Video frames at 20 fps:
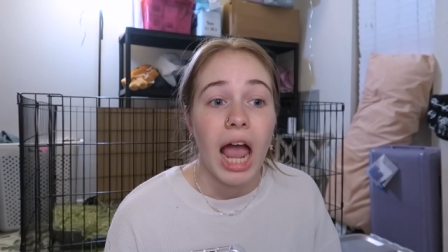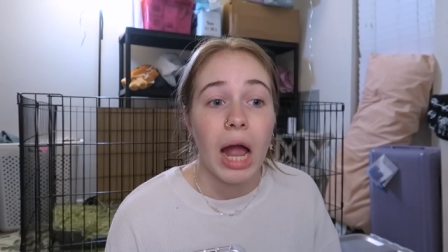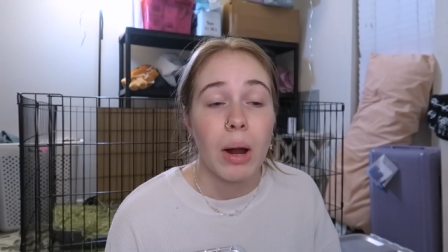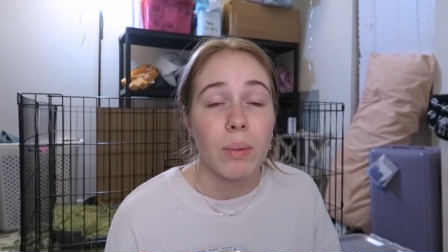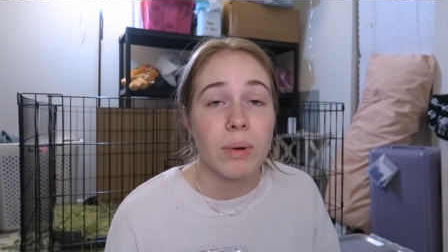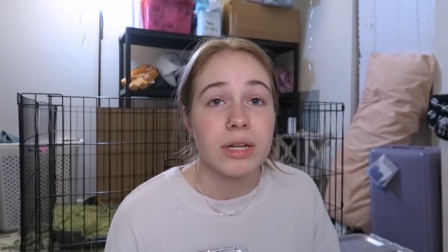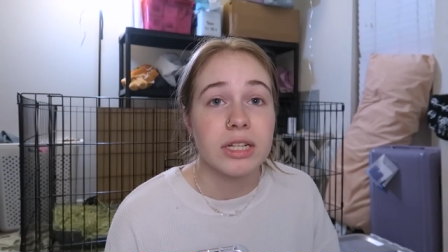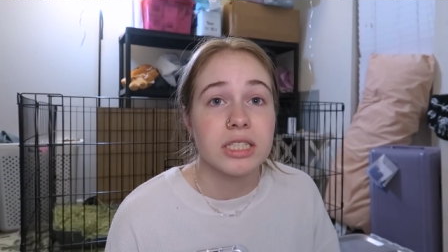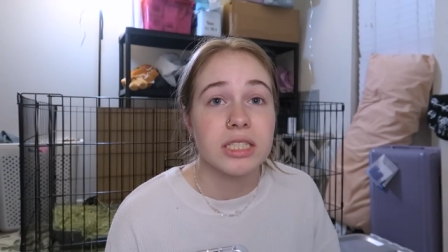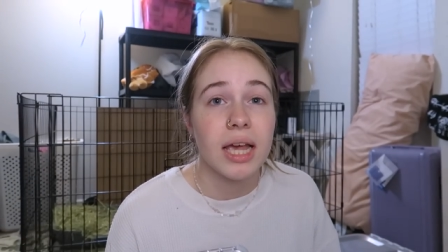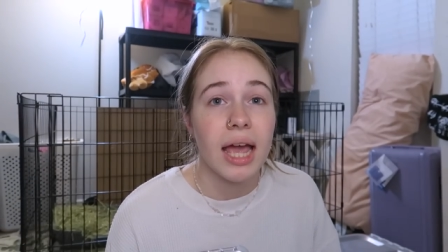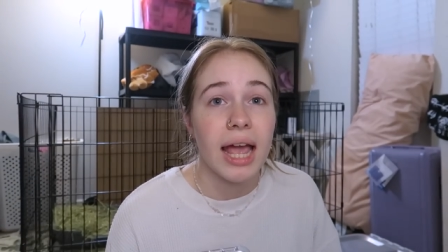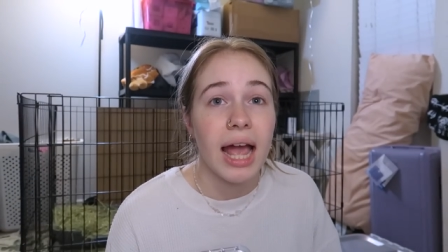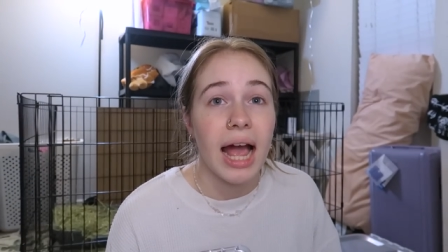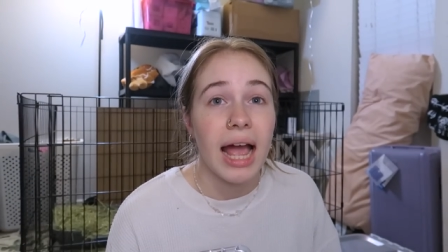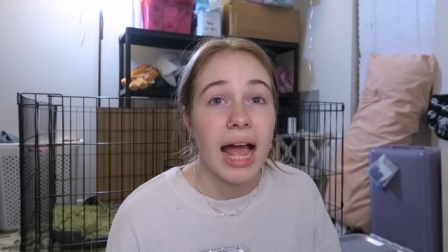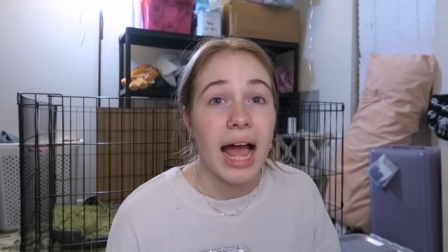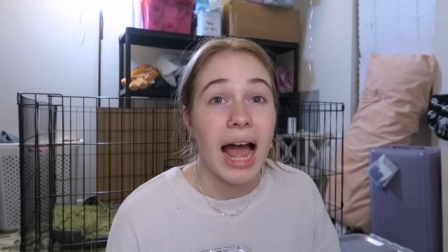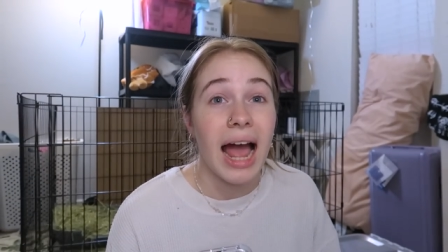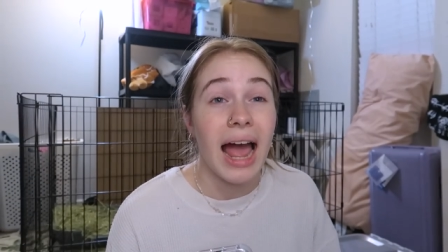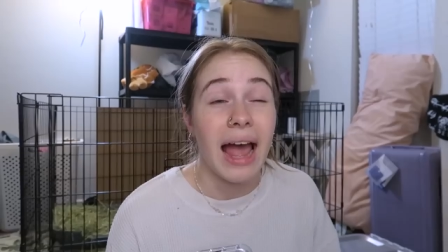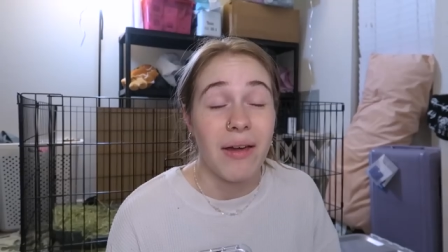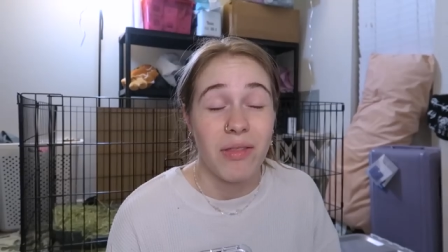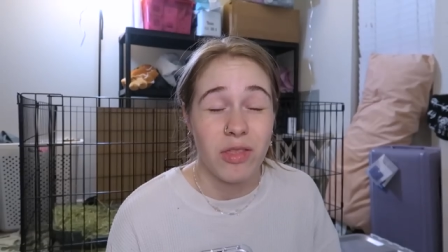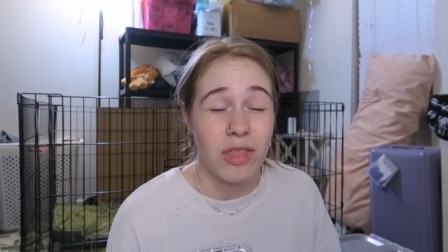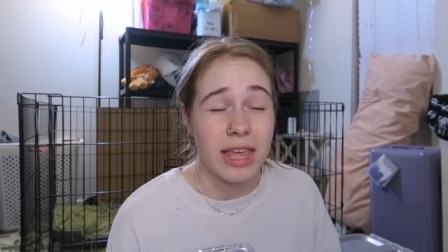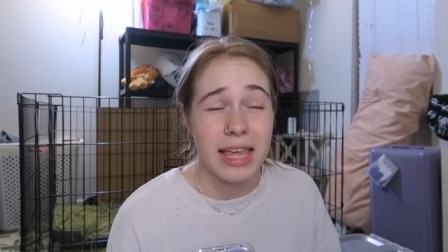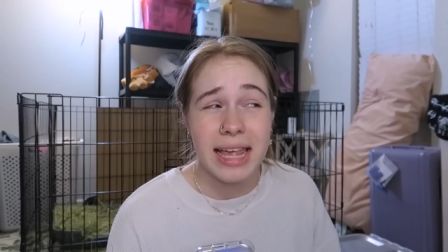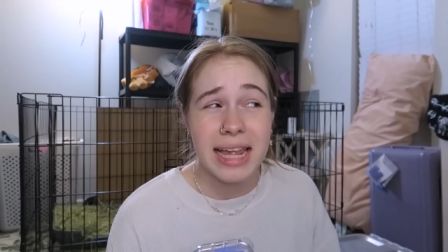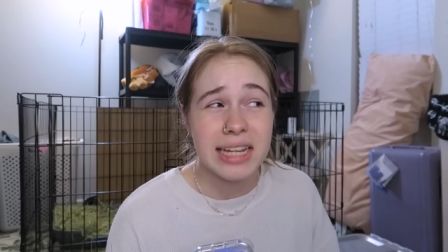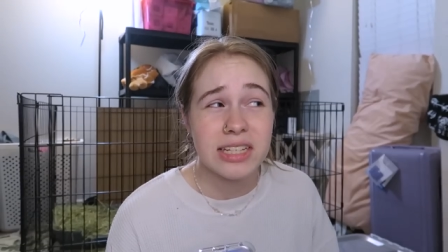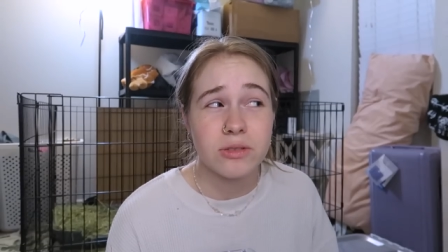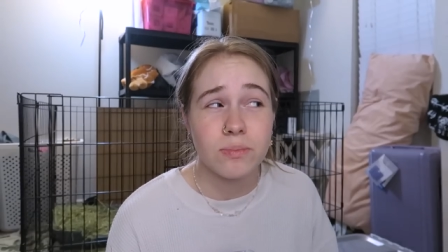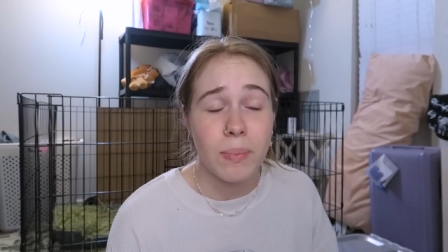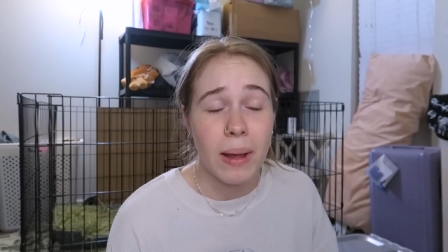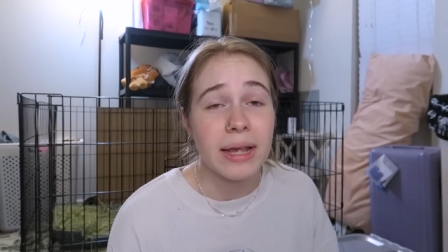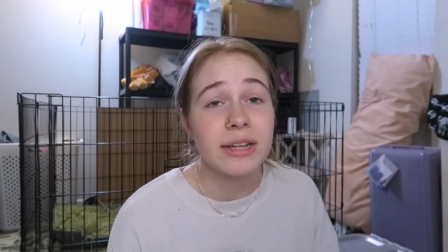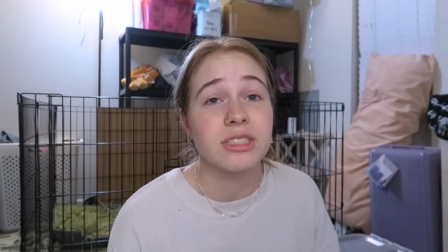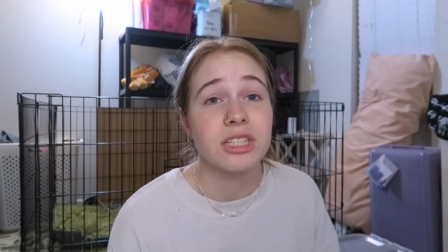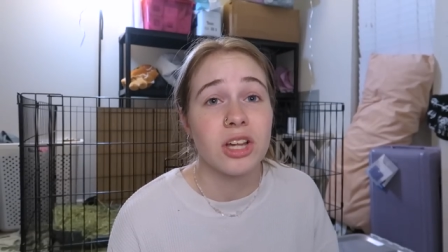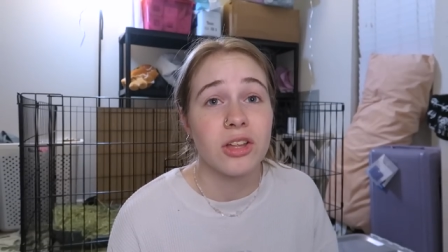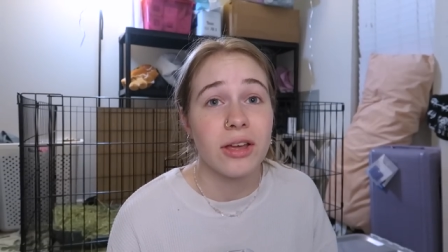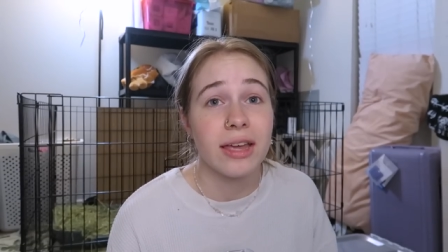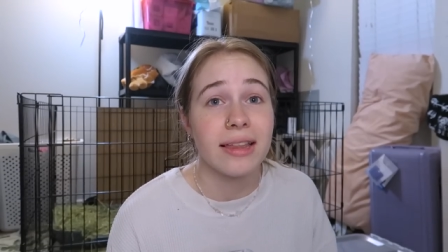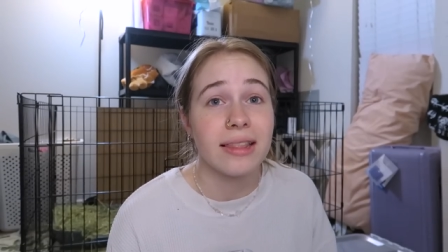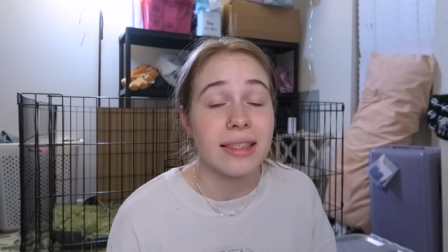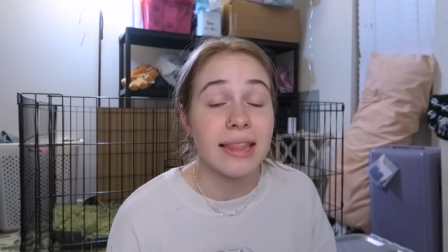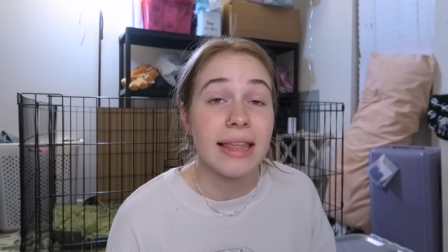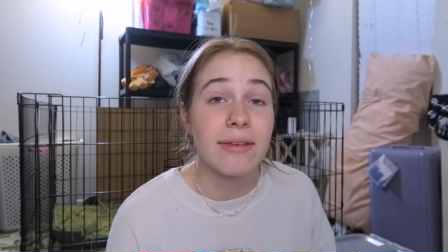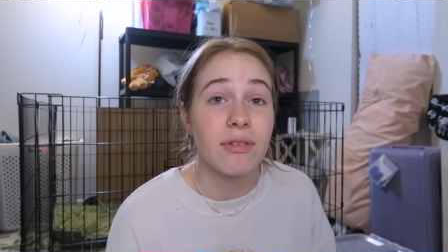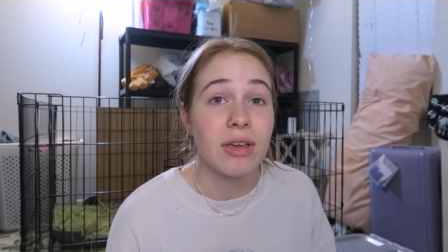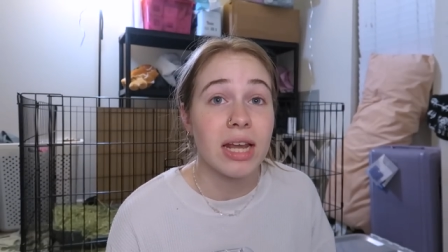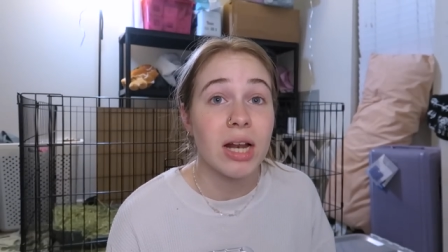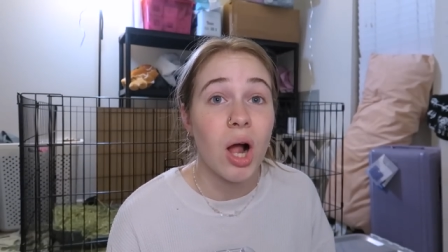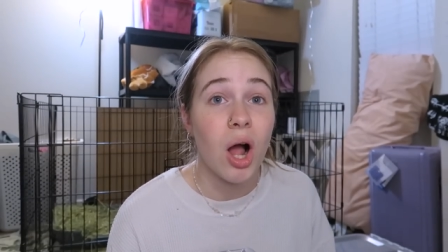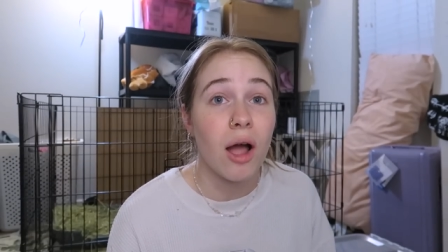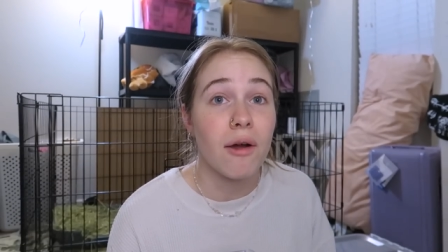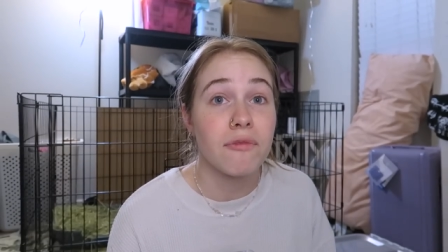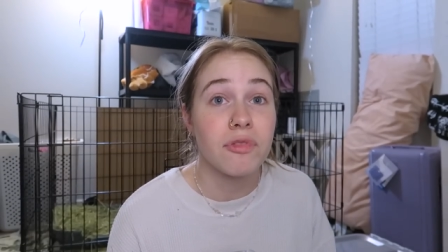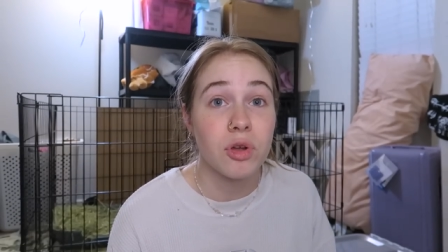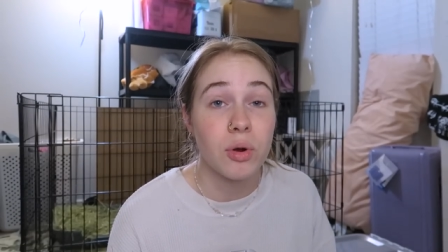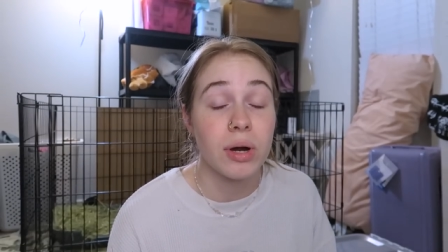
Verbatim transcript: I will say I think he's basically living off